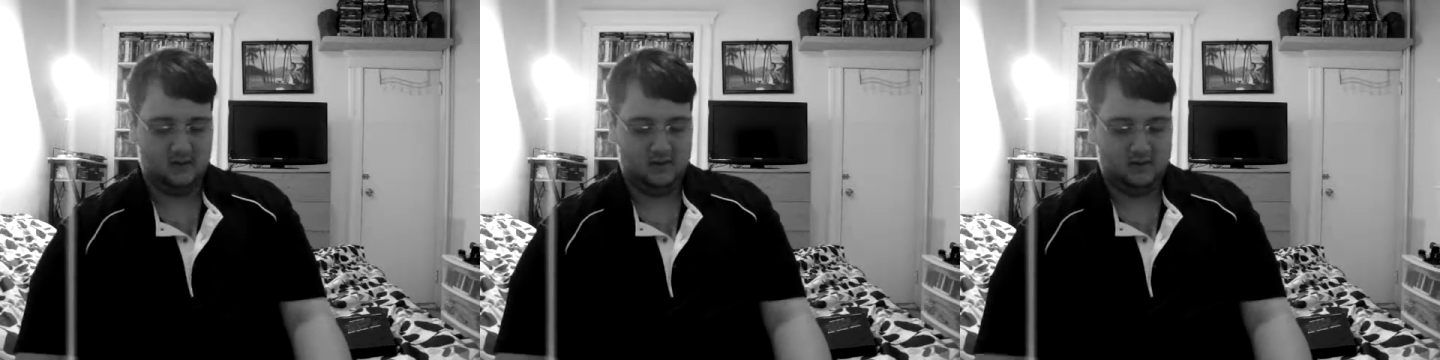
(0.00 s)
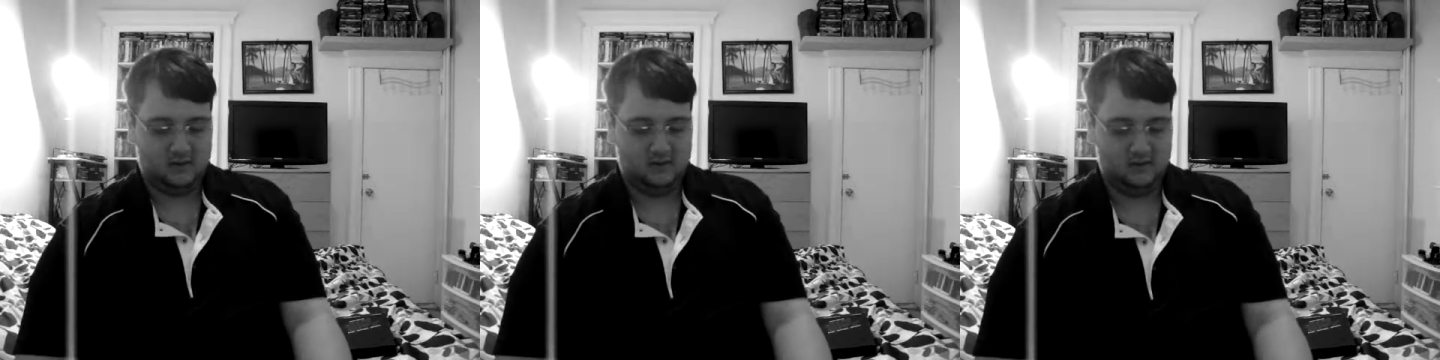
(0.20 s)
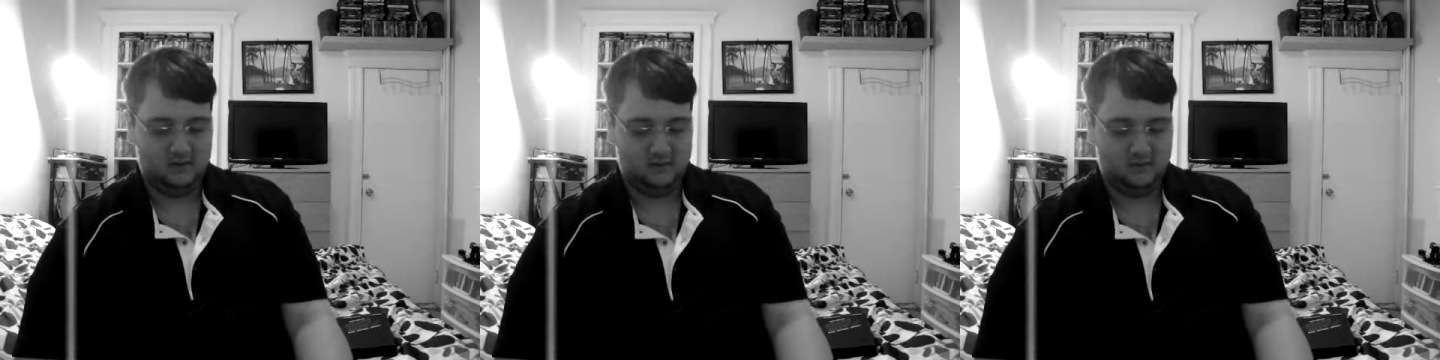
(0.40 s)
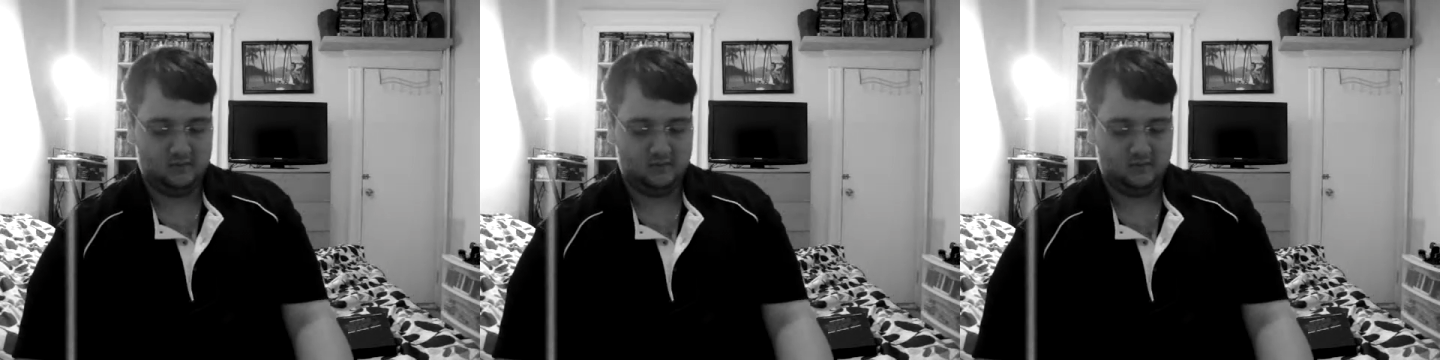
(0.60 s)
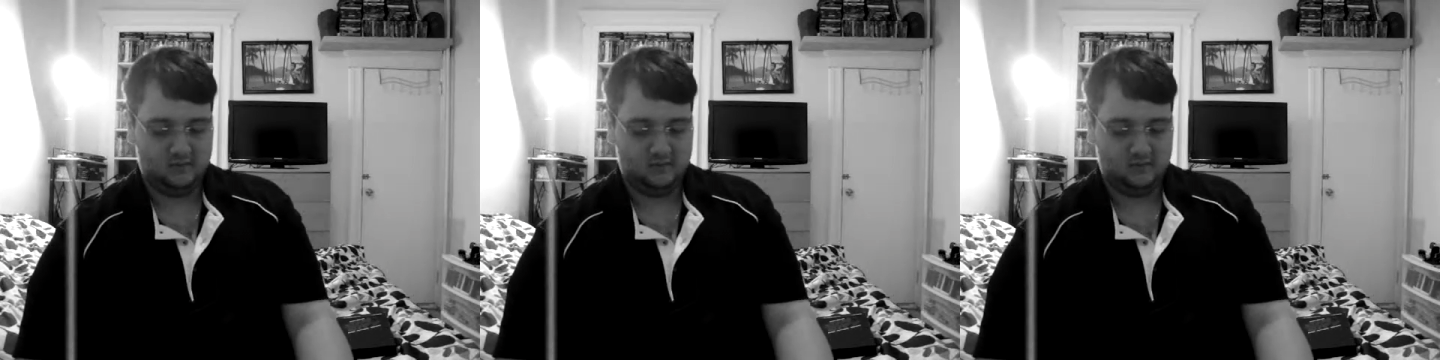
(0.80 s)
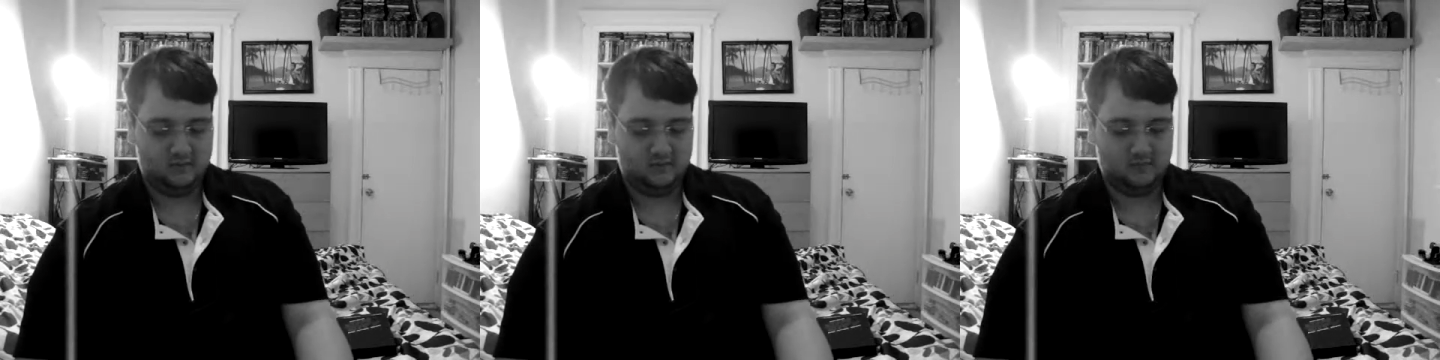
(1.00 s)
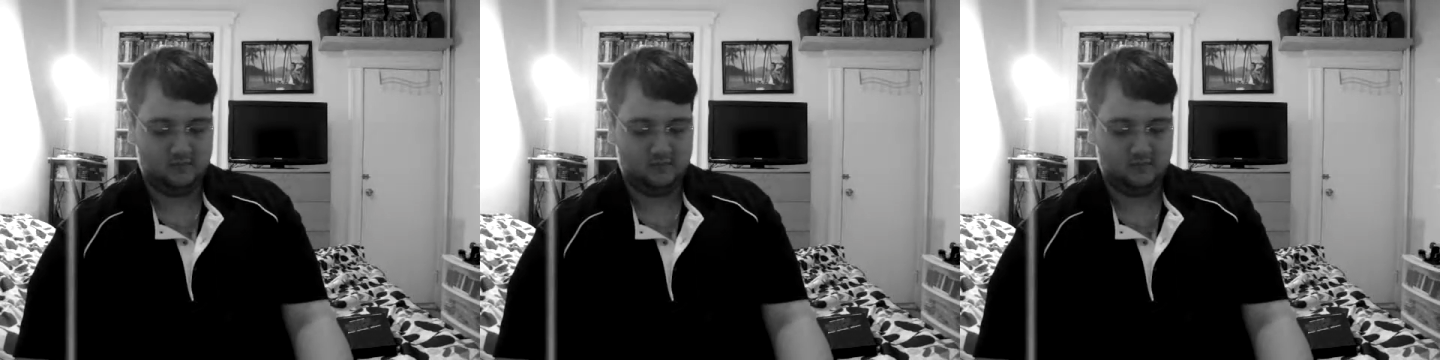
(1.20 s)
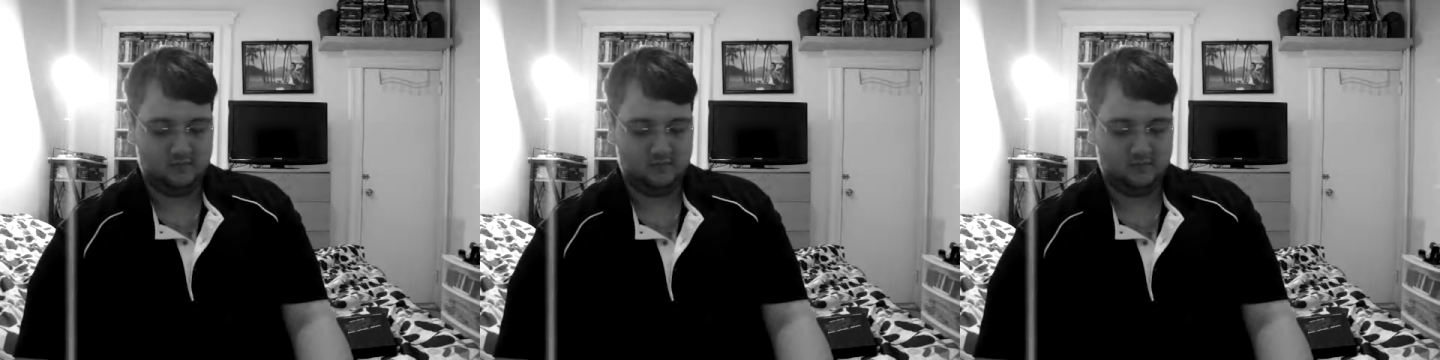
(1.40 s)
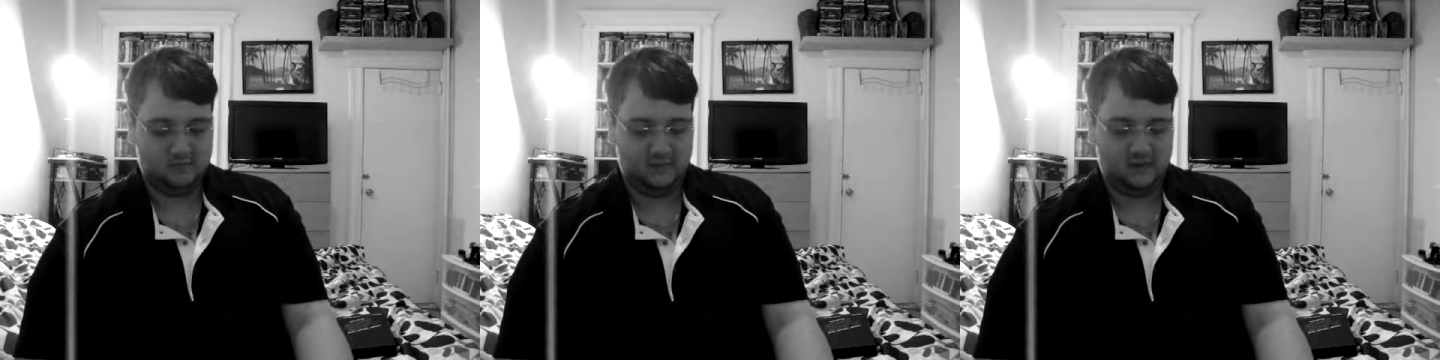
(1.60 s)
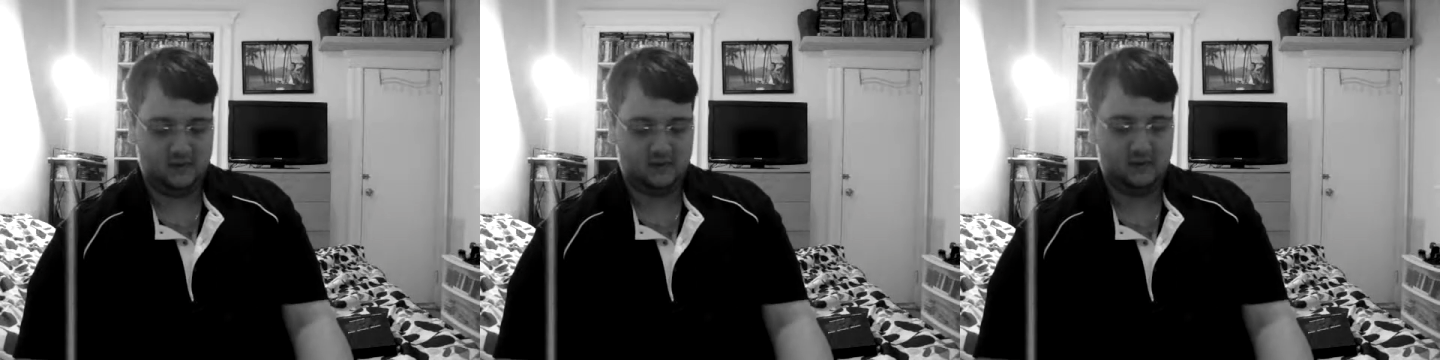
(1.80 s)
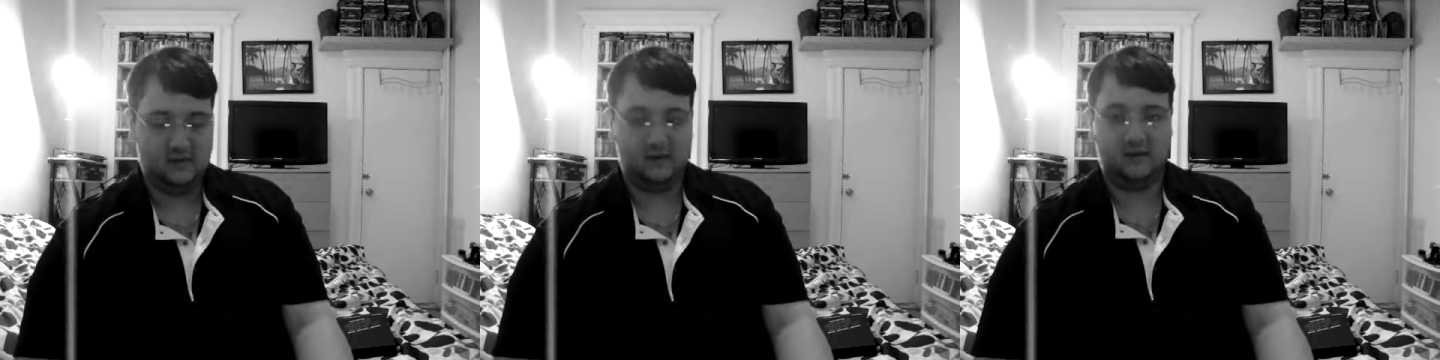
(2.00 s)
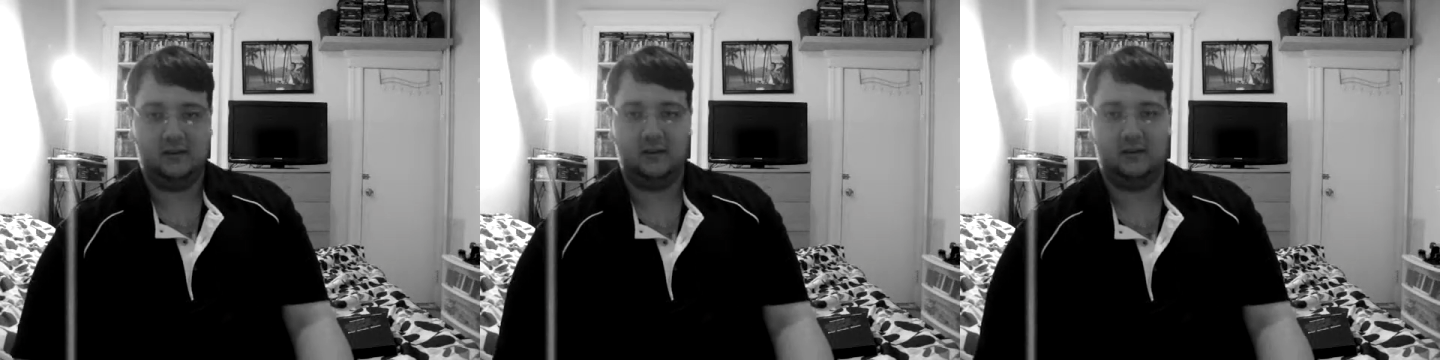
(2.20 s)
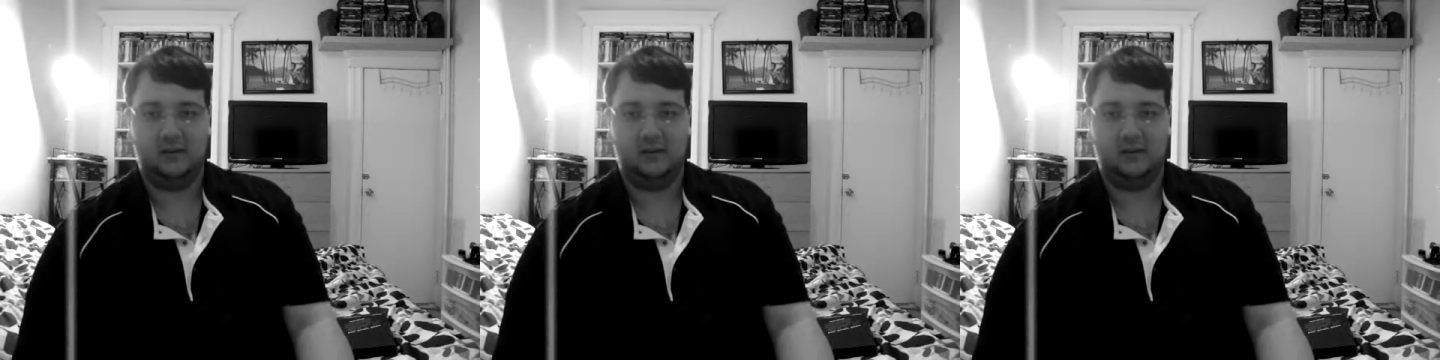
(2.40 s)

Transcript: So yeah, like